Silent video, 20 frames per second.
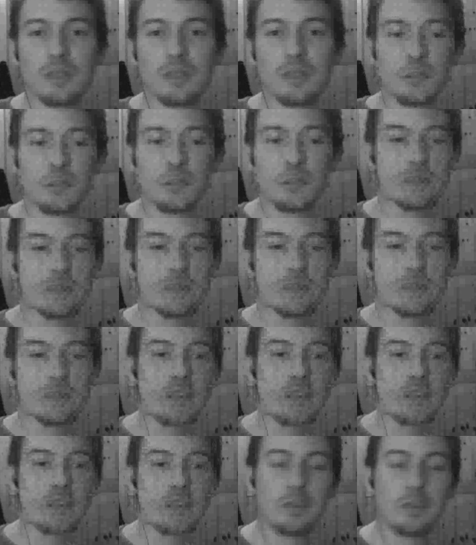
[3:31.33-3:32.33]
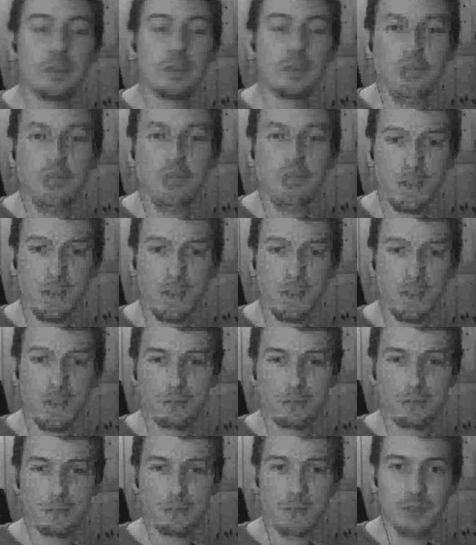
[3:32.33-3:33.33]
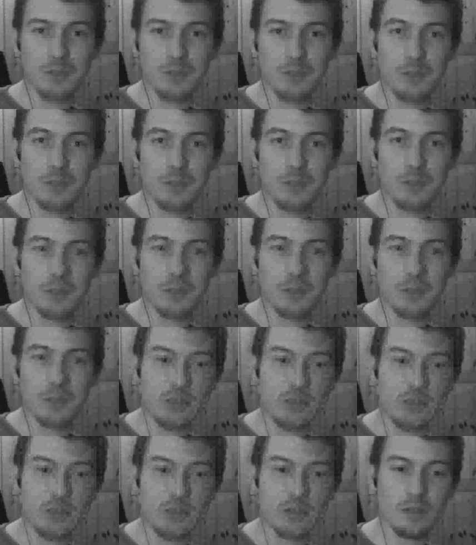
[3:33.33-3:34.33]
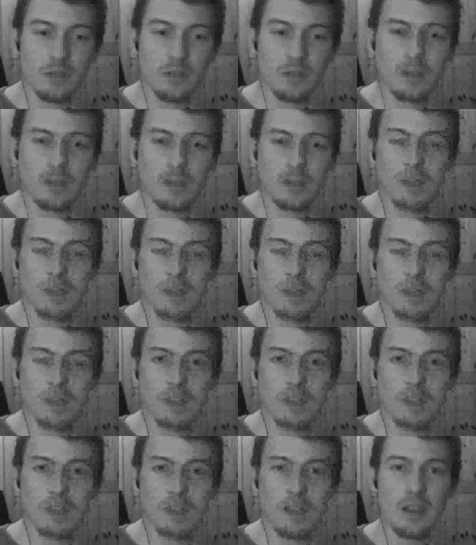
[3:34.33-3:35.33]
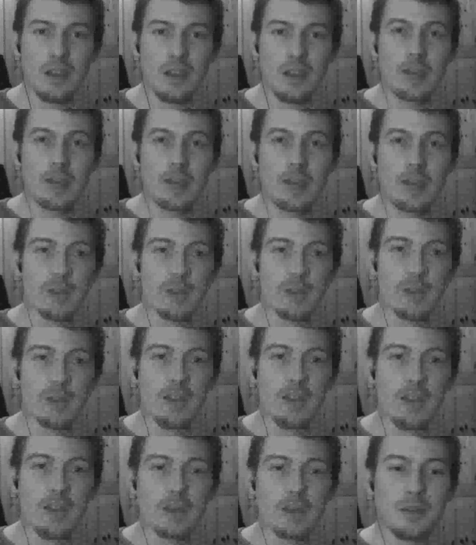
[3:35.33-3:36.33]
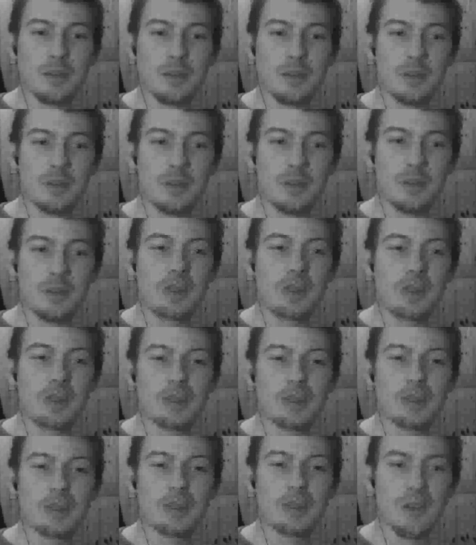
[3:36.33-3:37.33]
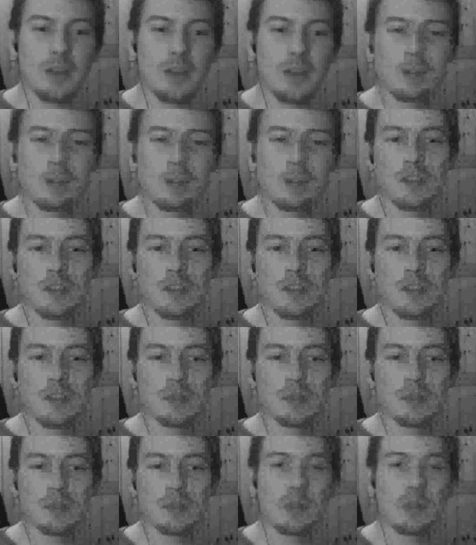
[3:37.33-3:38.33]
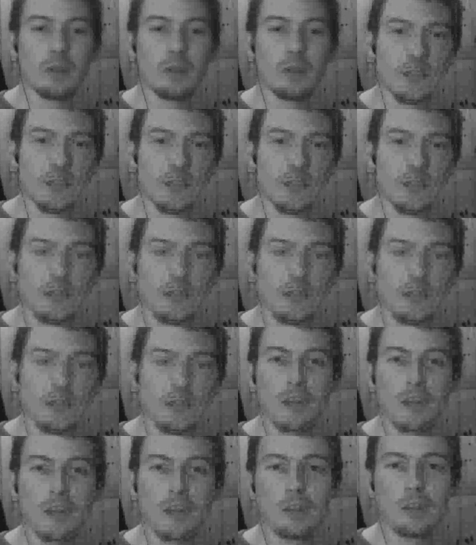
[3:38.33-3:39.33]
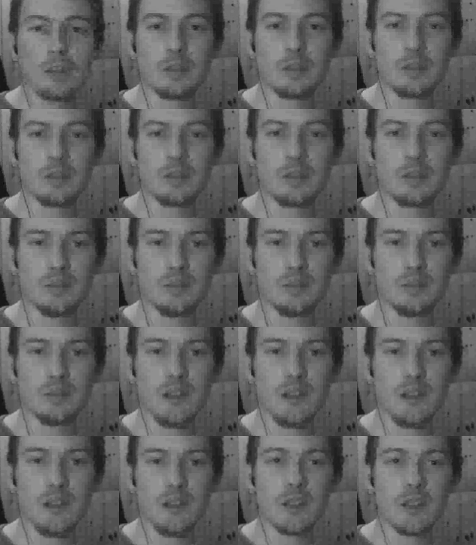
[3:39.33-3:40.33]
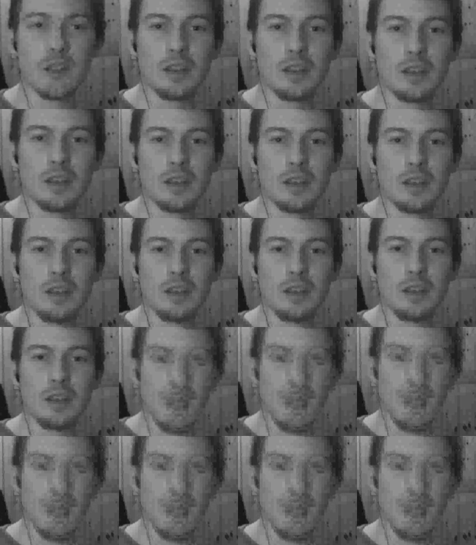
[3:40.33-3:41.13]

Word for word: random mutation, homos, the trait of homosexuality, then we would find one homosexual or less than one homosexual in a million